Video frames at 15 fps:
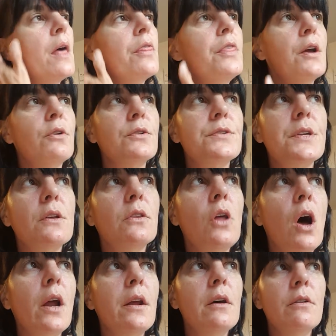there is a
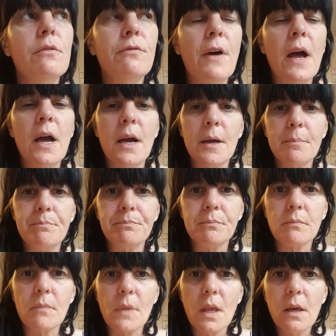lot of
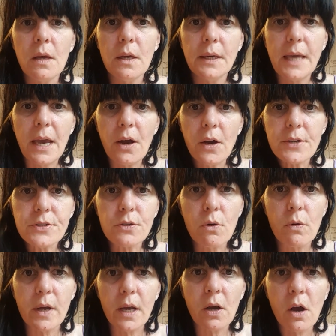chaos
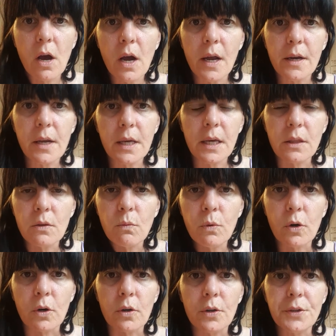going on in the
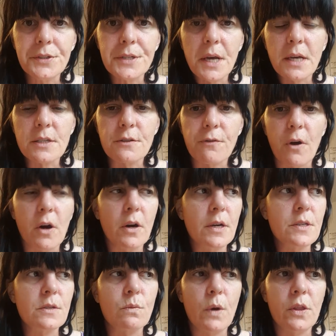world as far
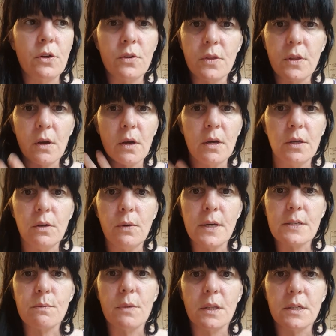as whether the
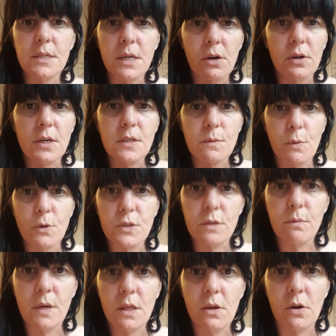U.S. military is supposed
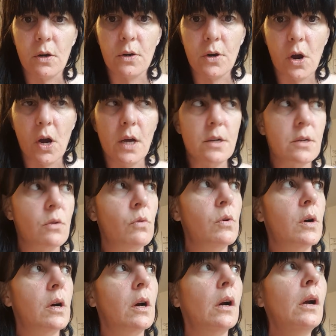to be there or not,
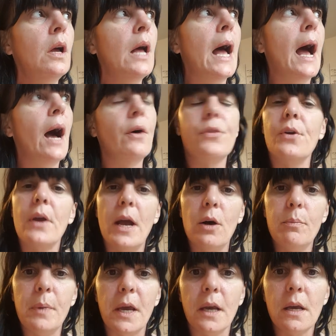or how they're
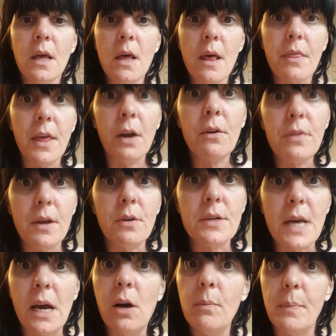helping. They're there
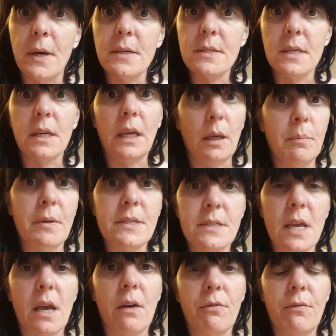to help us and keep us
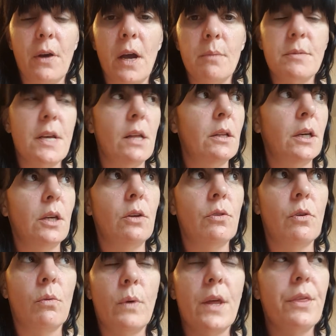safe. I'm telling you,
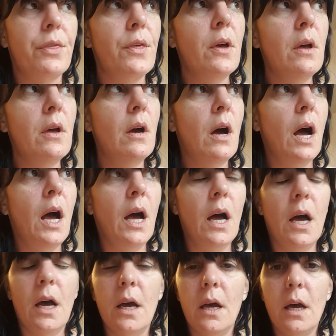they're with
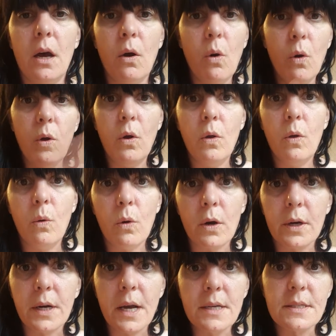a whole
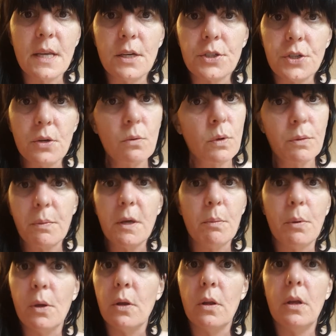organization with
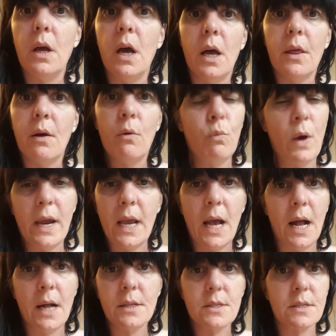people, white
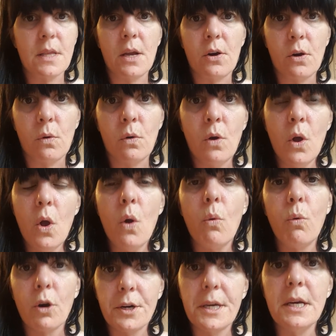hats, that are
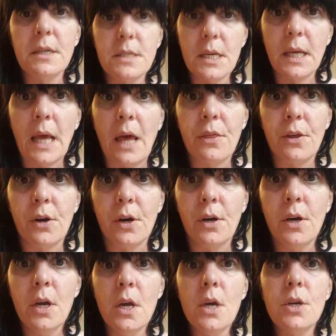working together
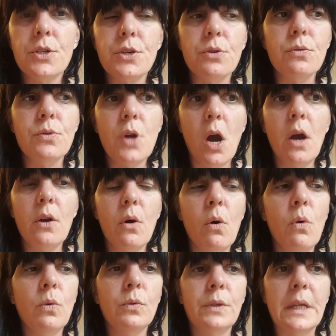to not
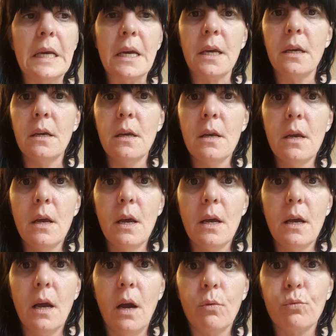only
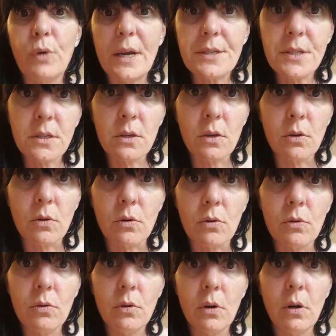
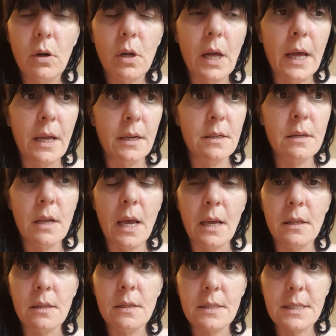rescue
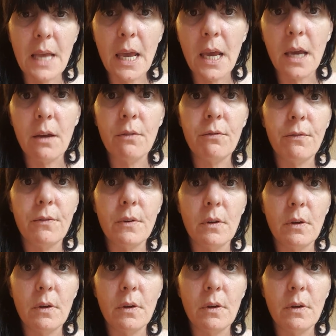and save